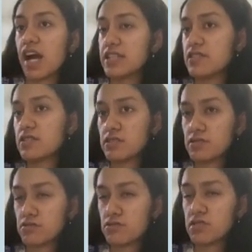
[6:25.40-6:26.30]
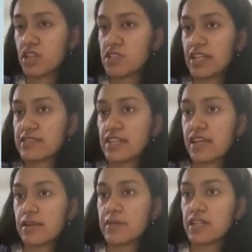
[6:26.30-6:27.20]
other surgeries that
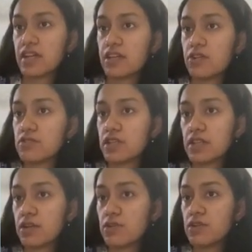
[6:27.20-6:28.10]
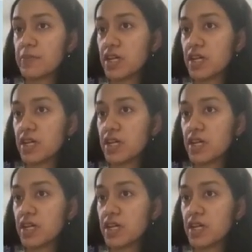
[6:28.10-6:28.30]
can be done also include